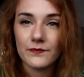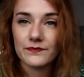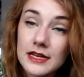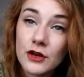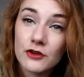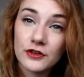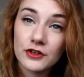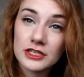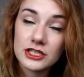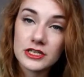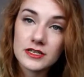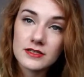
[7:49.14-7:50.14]
Nail
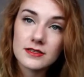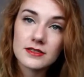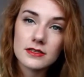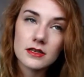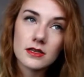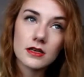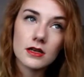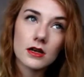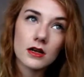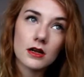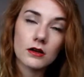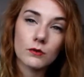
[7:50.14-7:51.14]
varnishes
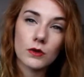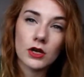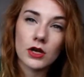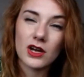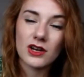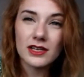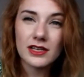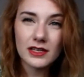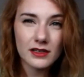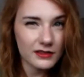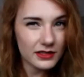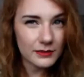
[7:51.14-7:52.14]
were only,
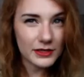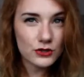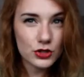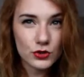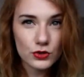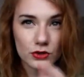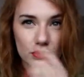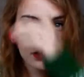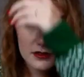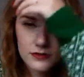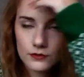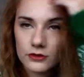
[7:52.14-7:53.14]
I think, about
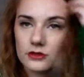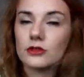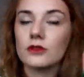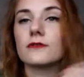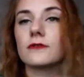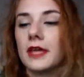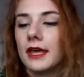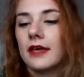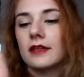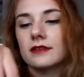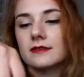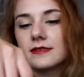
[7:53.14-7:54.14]
$2 or just off.
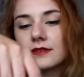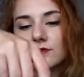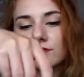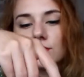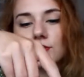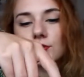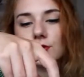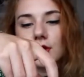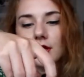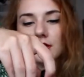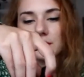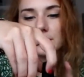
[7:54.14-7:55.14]
The Sinful
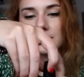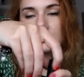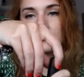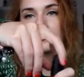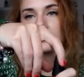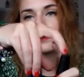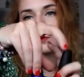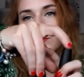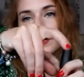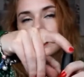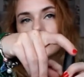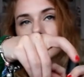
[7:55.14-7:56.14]
colour ones,
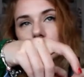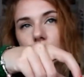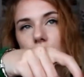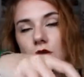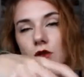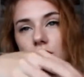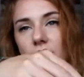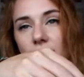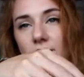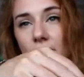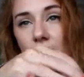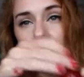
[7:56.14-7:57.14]
which look
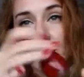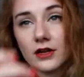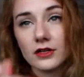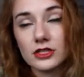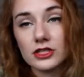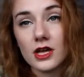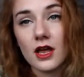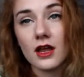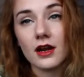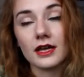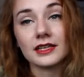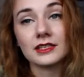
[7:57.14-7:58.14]
very much
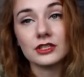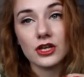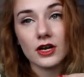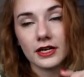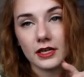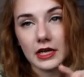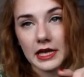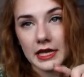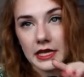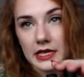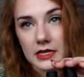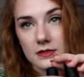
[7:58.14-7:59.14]
like the China
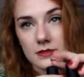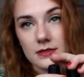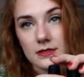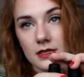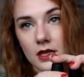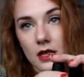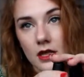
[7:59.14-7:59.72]
Glaze